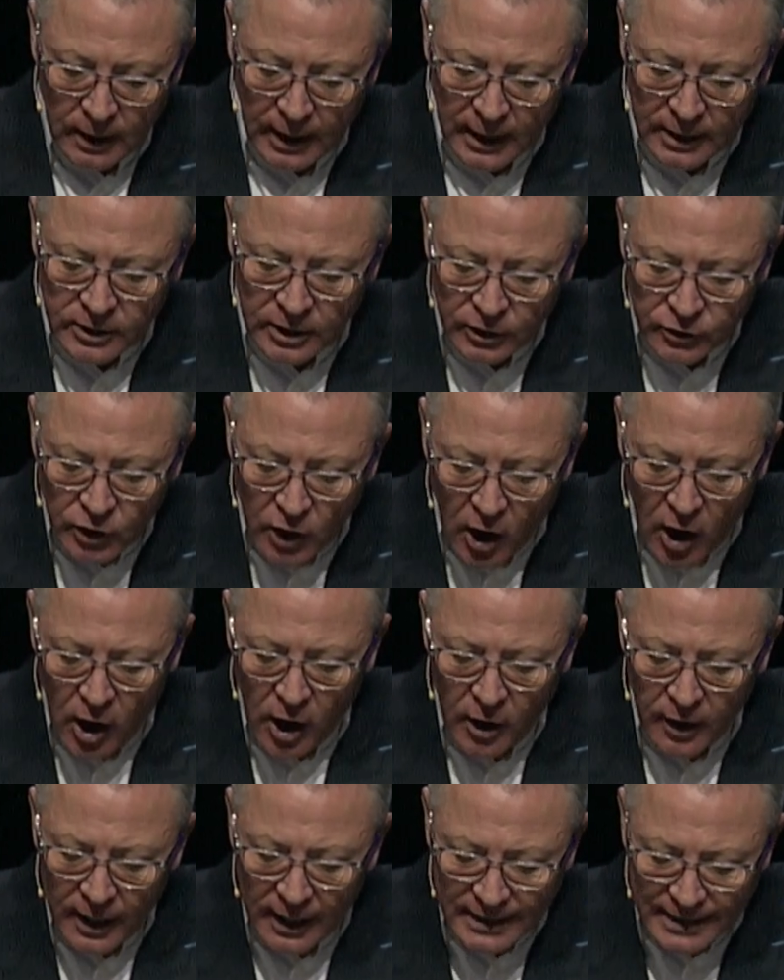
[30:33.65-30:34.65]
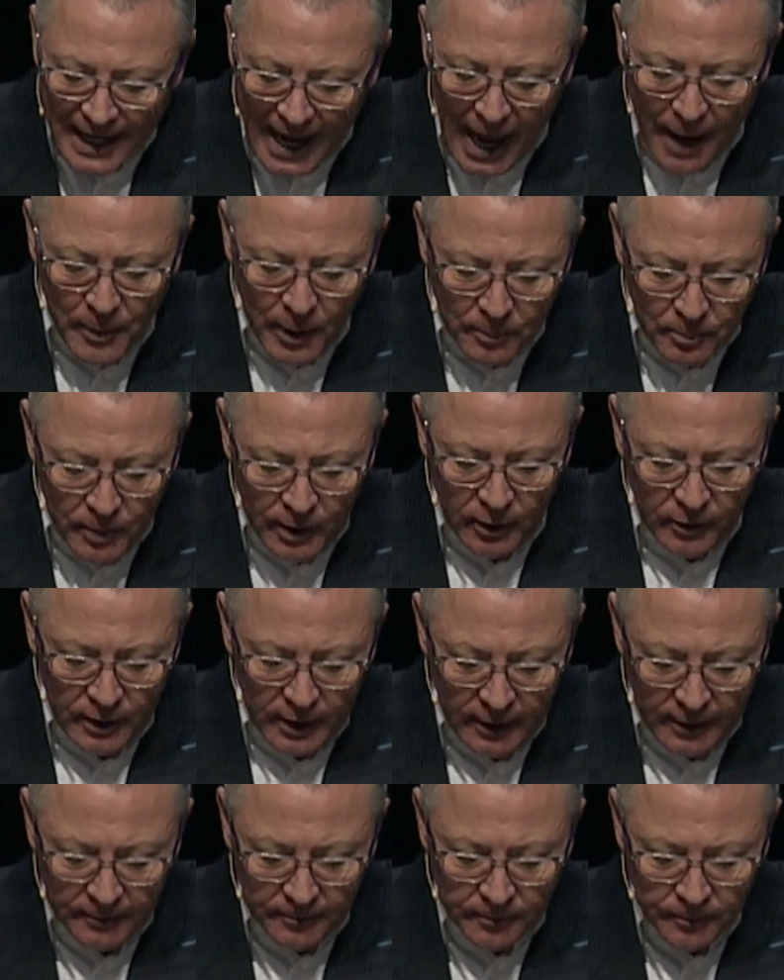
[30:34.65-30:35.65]
It's as hard as habit
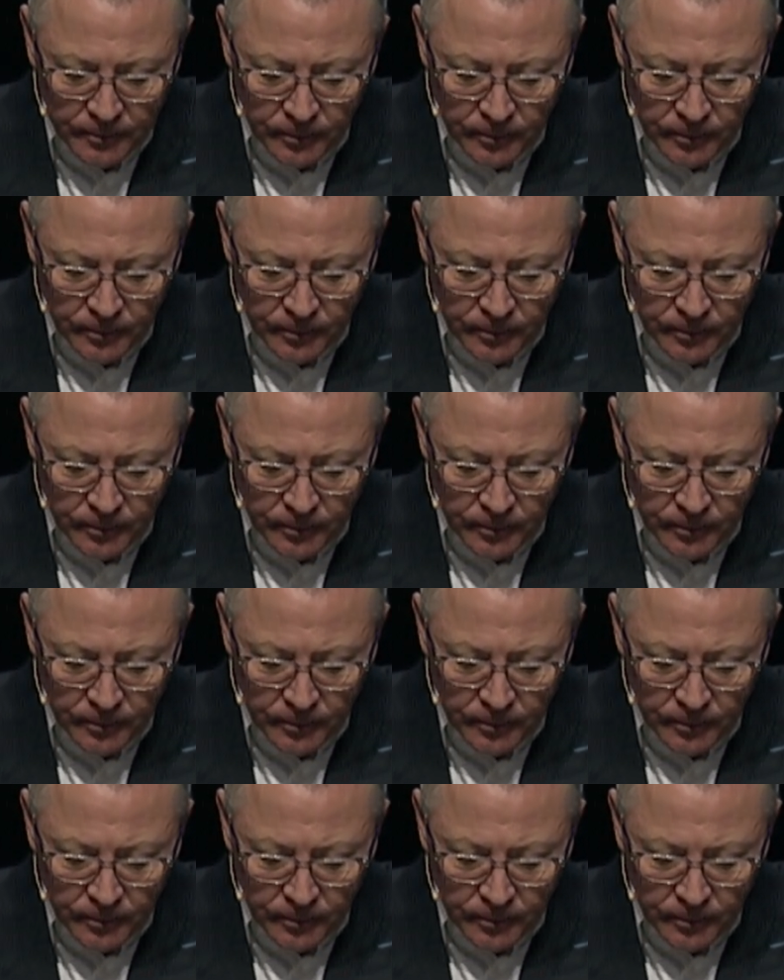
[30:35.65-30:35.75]
building.